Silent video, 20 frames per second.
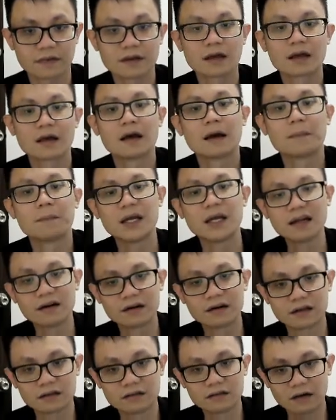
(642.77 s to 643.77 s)

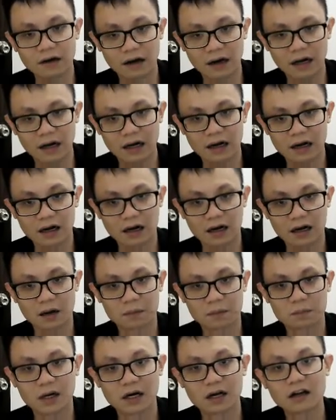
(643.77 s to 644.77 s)
Mineral, a
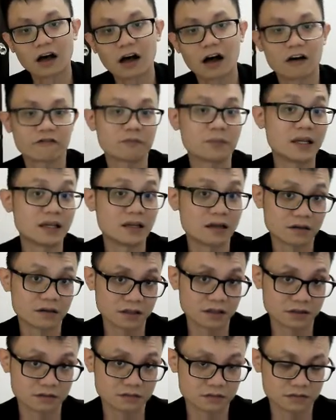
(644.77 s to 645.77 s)
lot of
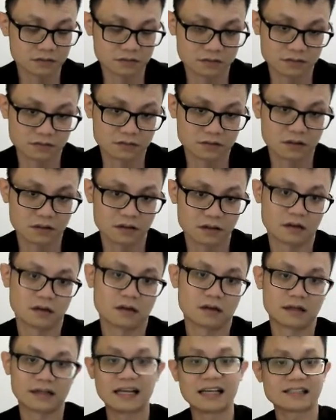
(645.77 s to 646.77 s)
mineral.
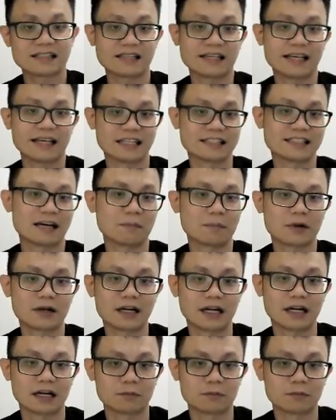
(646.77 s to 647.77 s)
Let's say example,
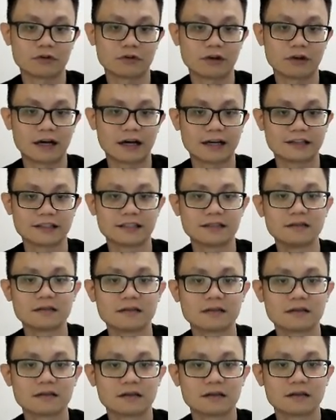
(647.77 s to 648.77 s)
I put iron
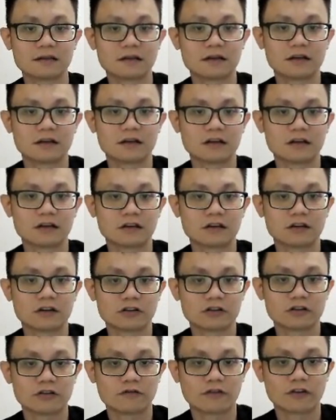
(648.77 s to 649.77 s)

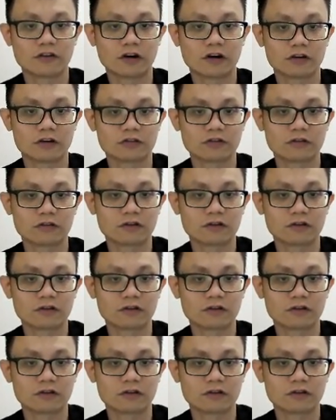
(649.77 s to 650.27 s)
for the